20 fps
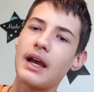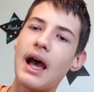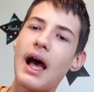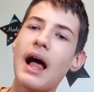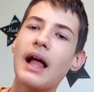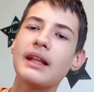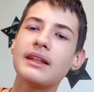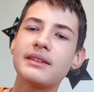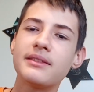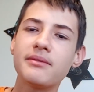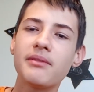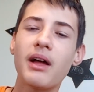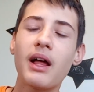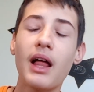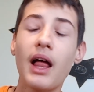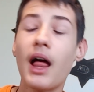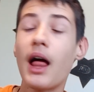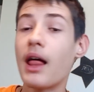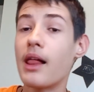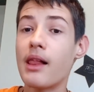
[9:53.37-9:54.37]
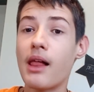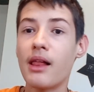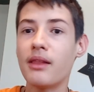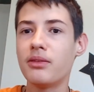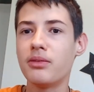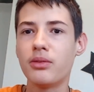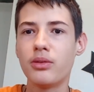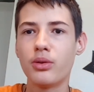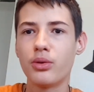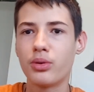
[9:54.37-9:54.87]
I'll
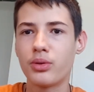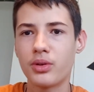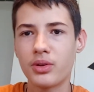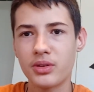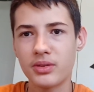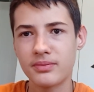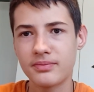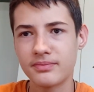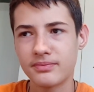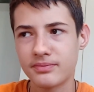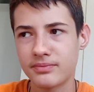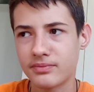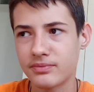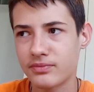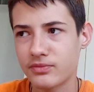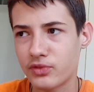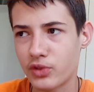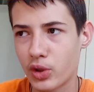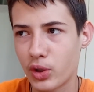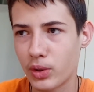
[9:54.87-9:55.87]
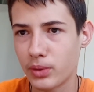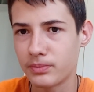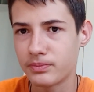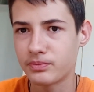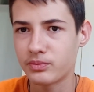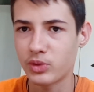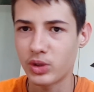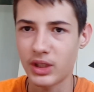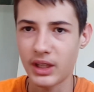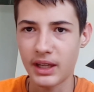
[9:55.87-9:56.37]
look for
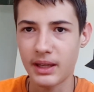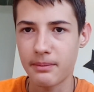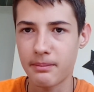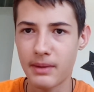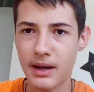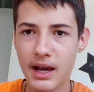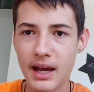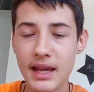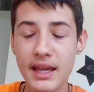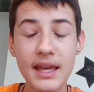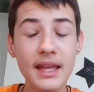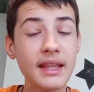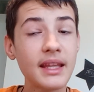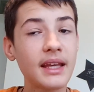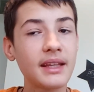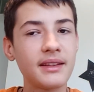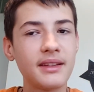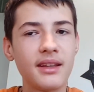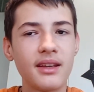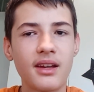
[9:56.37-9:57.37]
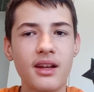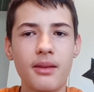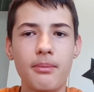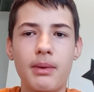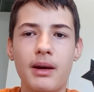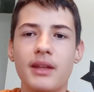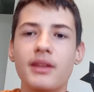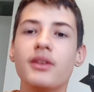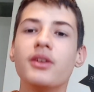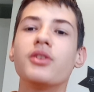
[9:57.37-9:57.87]
what I can buy, and I think I'll
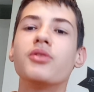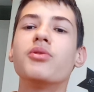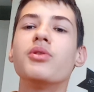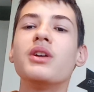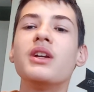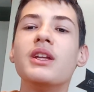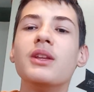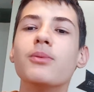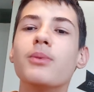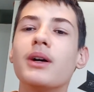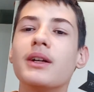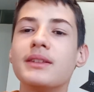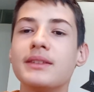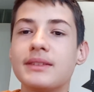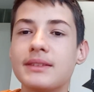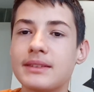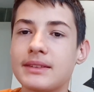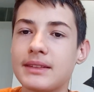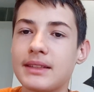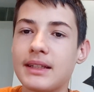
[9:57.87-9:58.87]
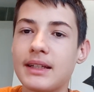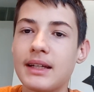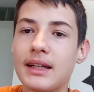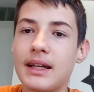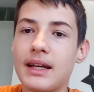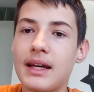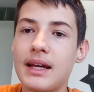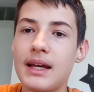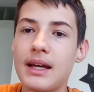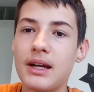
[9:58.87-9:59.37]
buy the green ones.
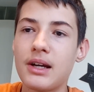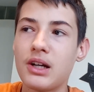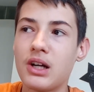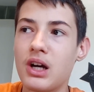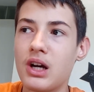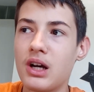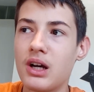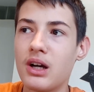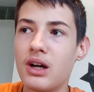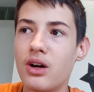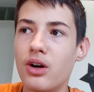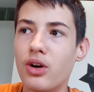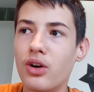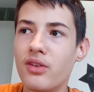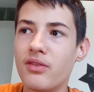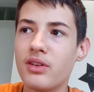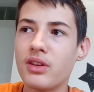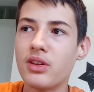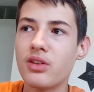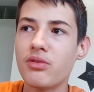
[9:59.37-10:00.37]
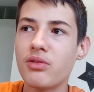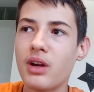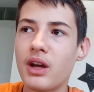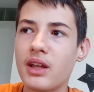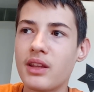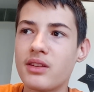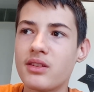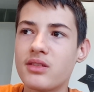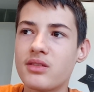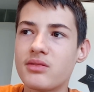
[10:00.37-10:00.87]
Or even the
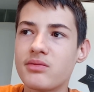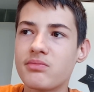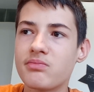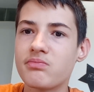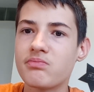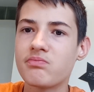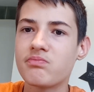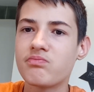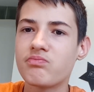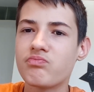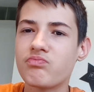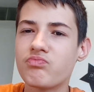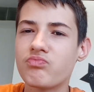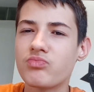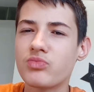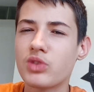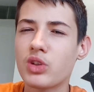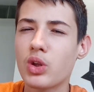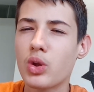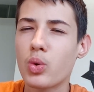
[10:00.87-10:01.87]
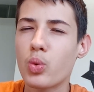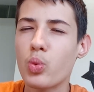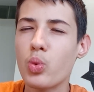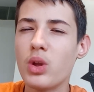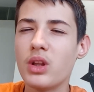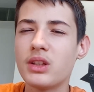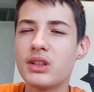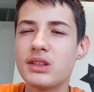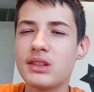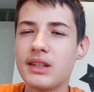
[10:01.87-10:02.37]
reds.
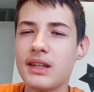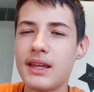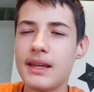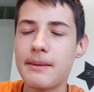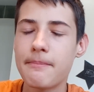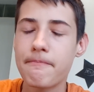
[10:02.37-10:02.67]
We'll see.